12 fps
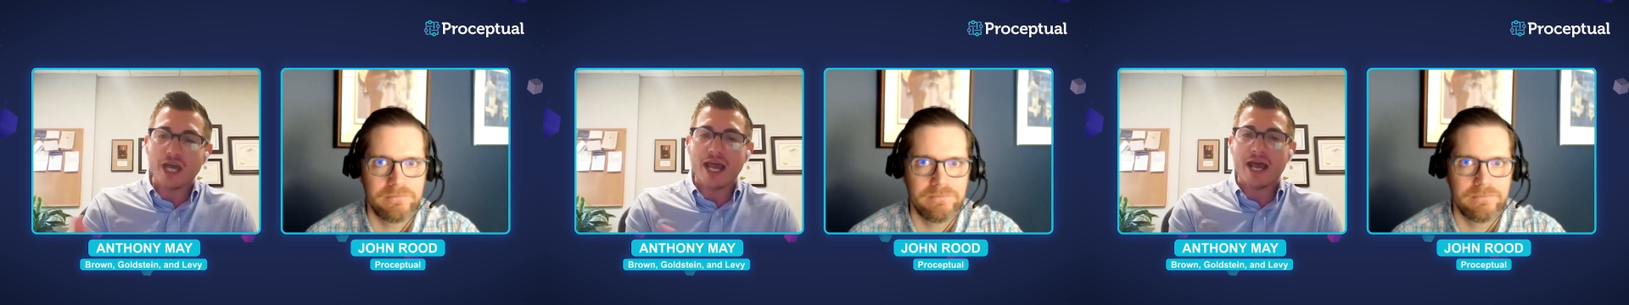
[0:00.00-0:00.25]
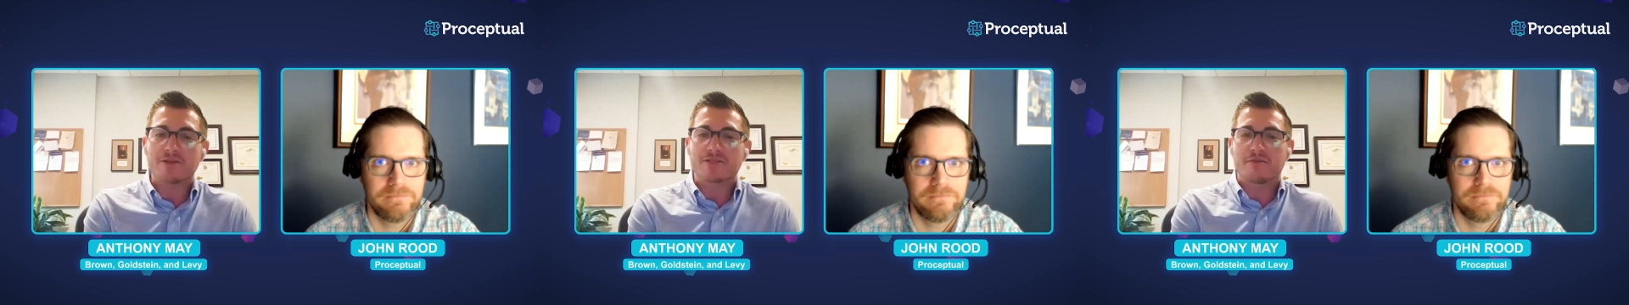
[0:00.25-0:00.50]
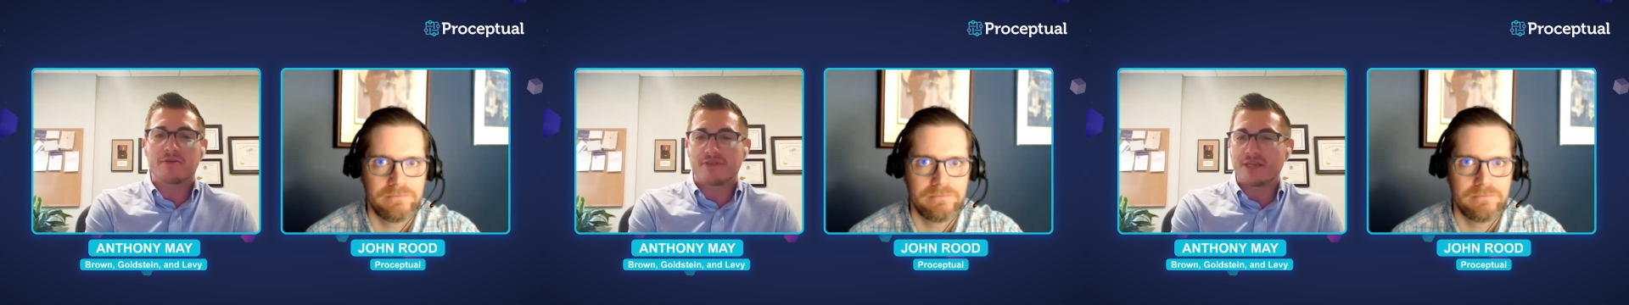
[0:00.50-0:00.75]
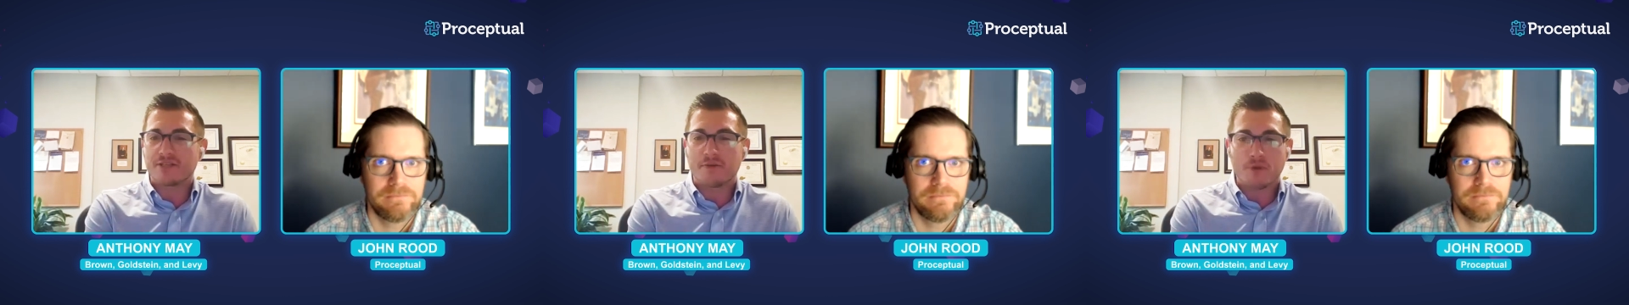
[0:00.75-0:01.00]
Speaker 1: at how some of
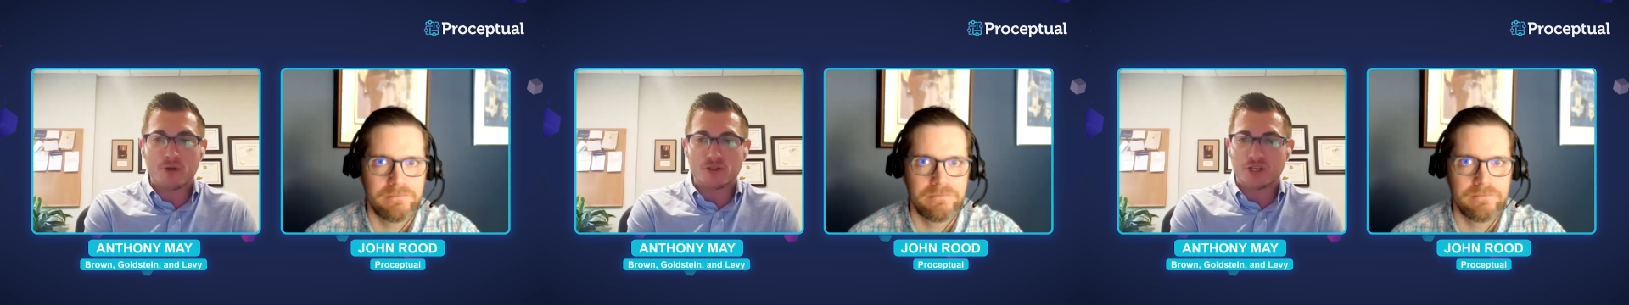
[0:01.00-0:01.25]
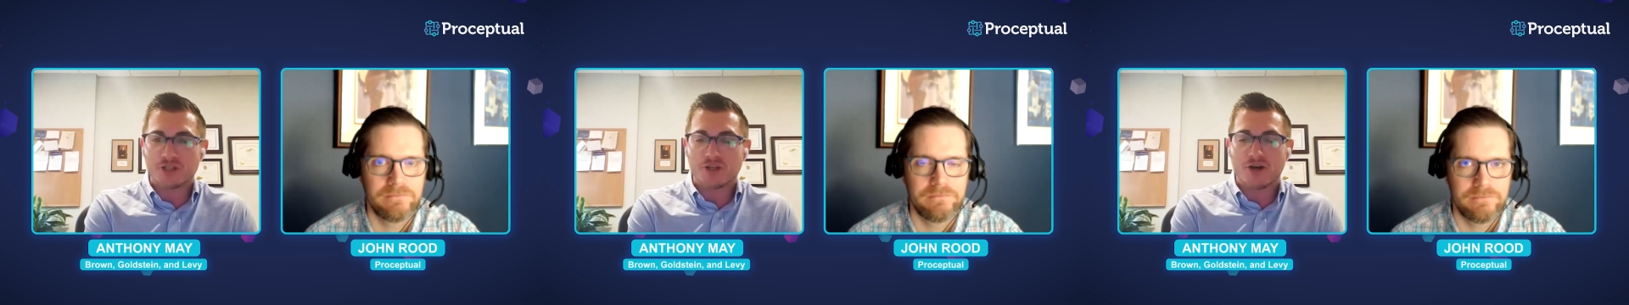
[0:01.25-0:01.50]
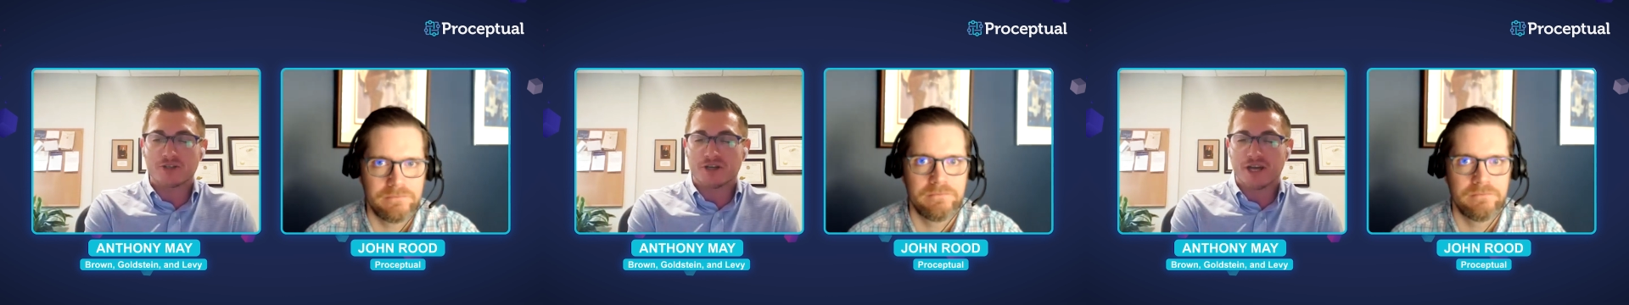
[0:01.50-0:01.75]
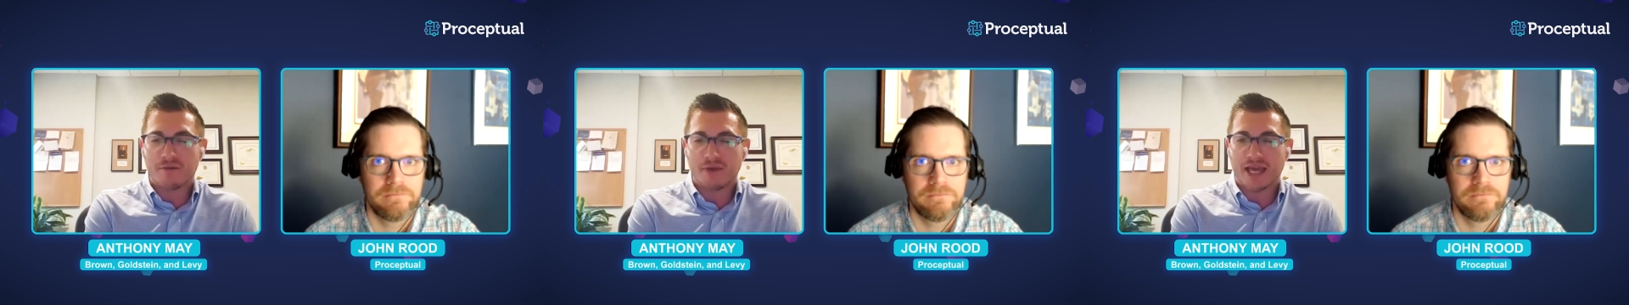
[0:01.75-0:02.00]
these emerging laws are
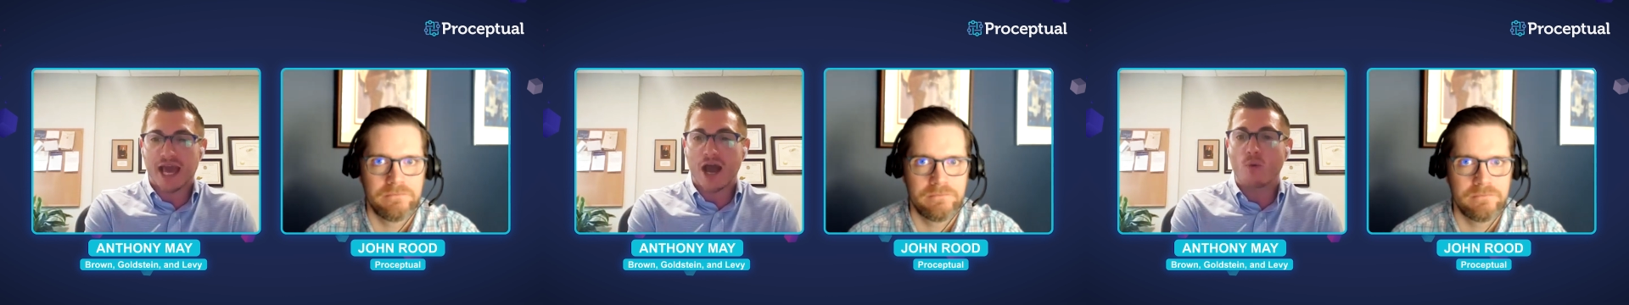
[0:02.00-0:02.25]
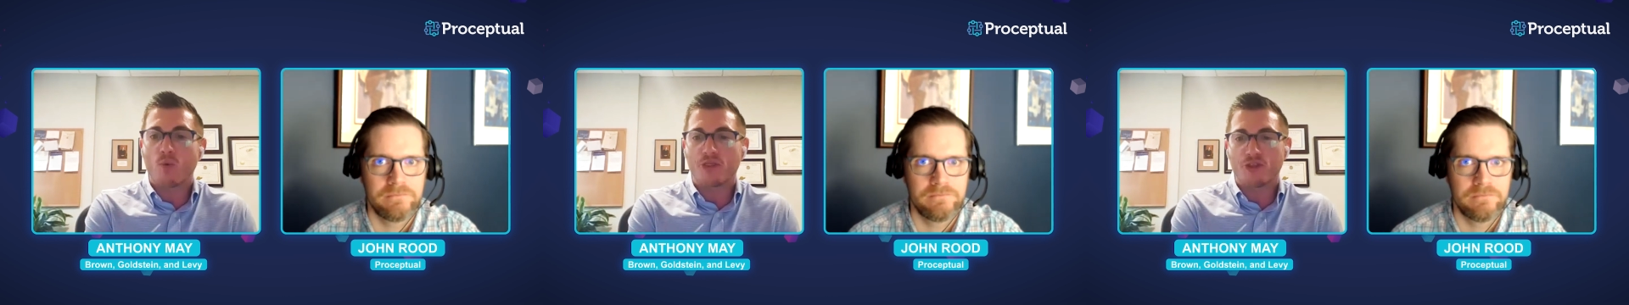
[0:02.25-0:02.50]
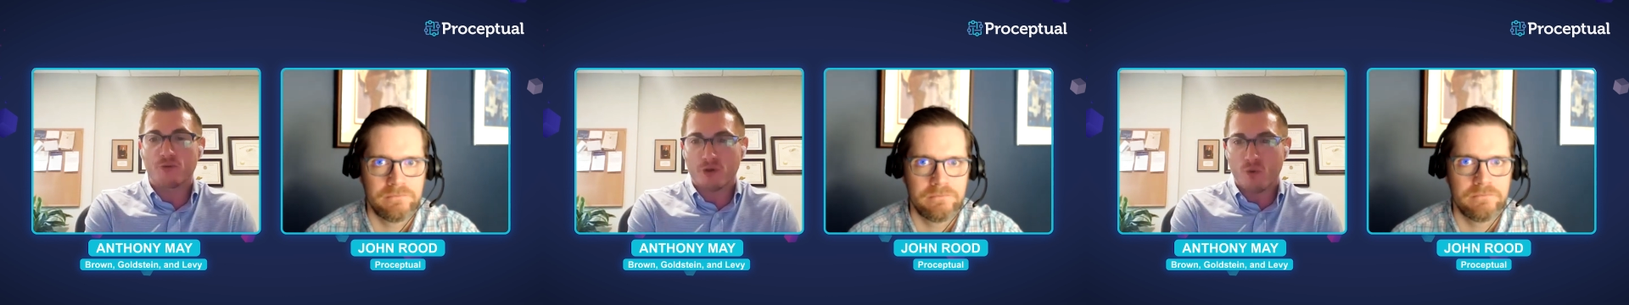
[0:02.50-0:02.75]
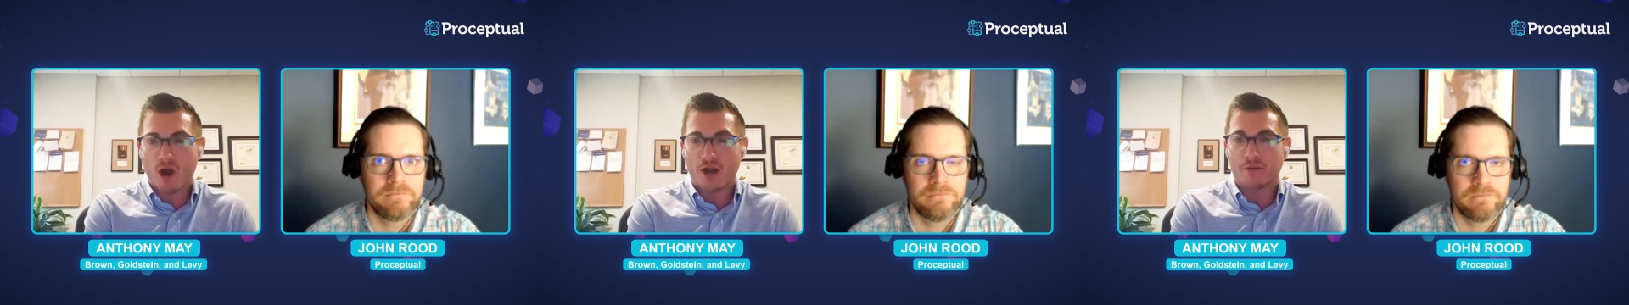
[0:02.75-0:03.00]
coming out, what the
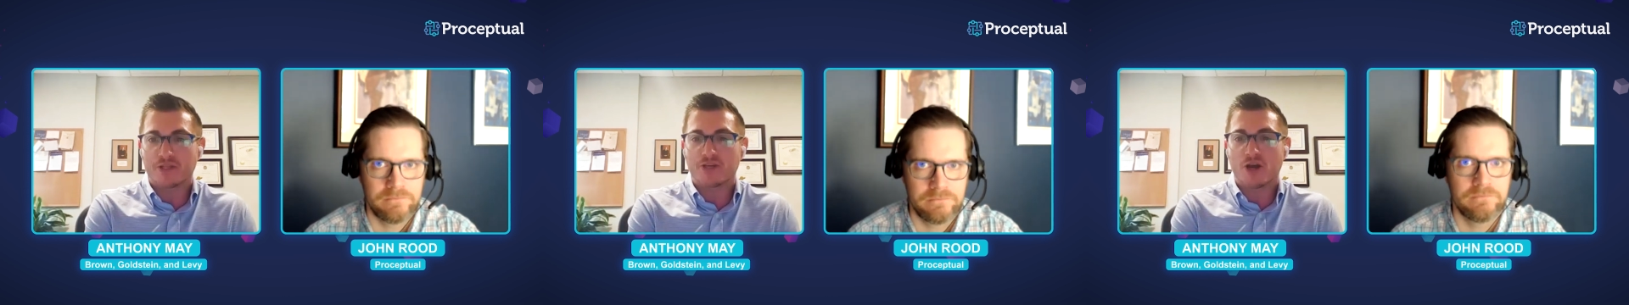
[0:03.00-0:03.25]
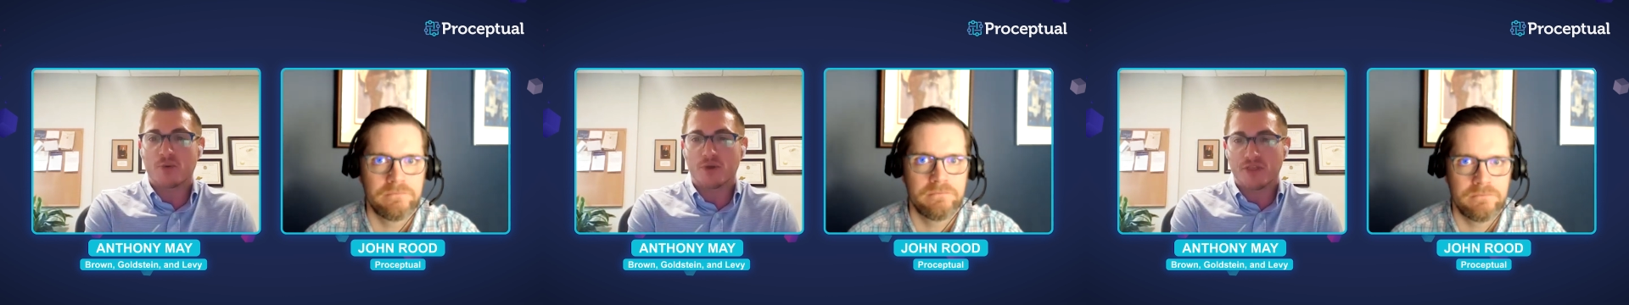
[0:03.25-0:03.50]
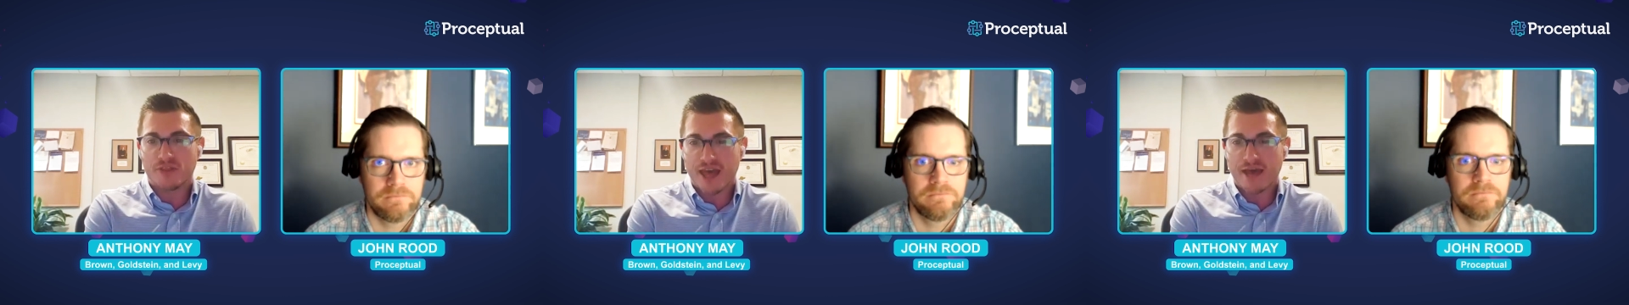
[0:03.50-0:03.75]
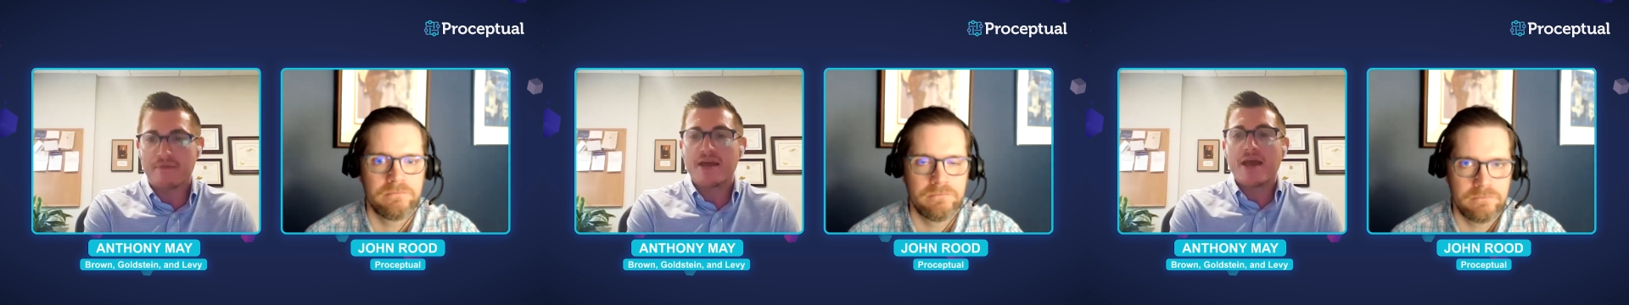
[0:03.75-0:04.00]
requirements are within
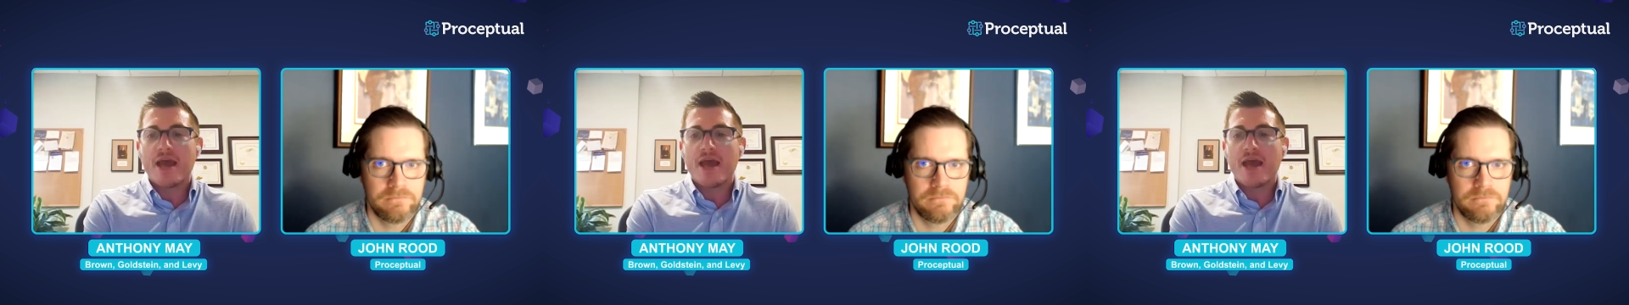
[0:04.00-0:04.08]
them,